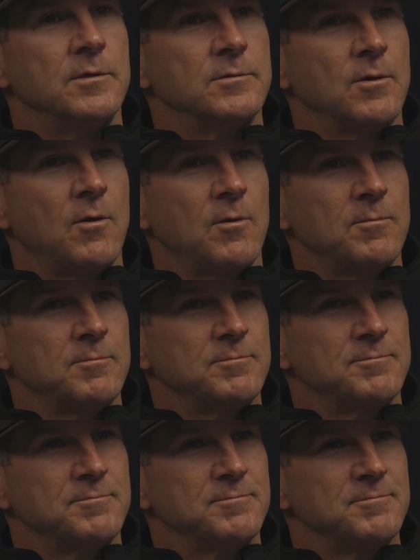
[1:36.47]
In his arm.
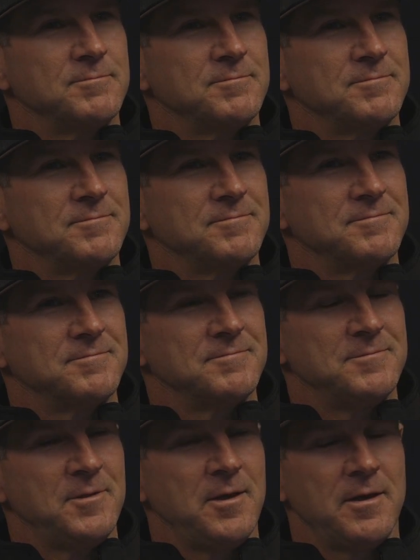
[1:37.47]

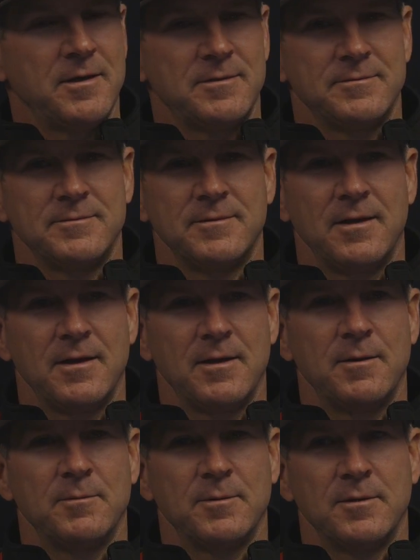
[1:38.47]
Yeah,
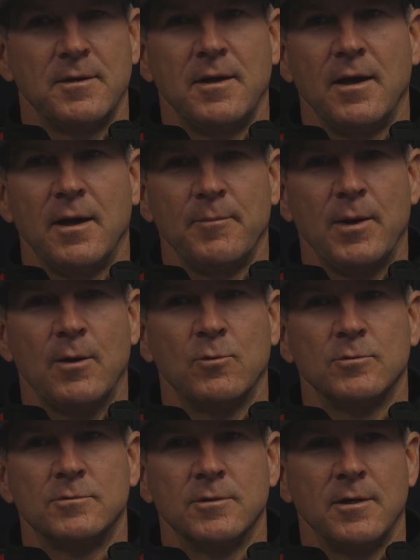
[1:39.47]
I
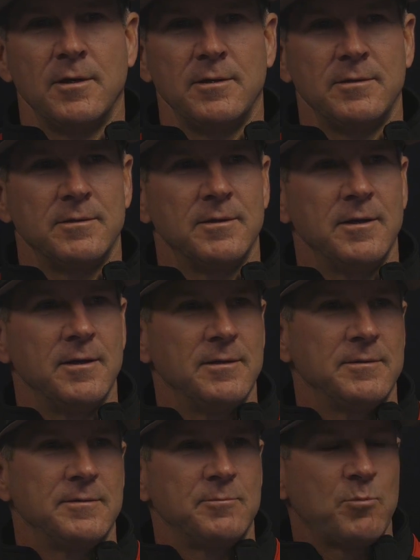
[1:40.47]
would say
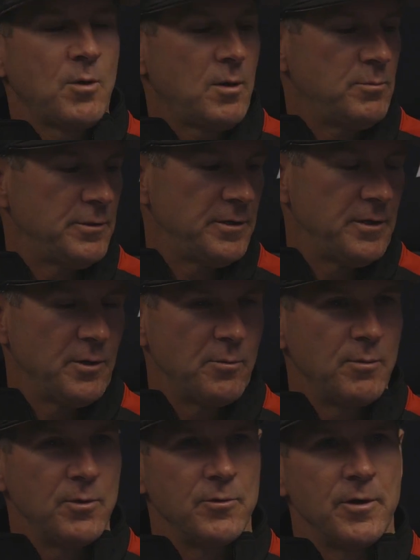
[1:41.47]
probably in the
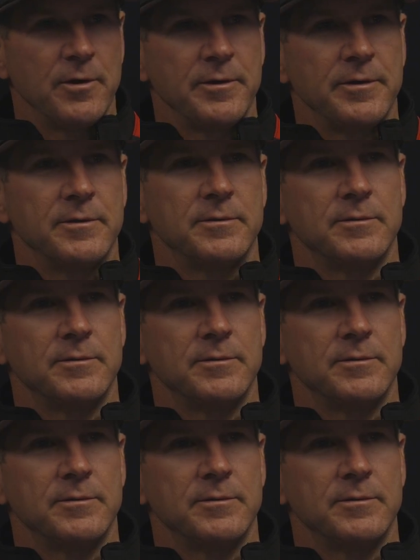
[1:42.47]
elbow area.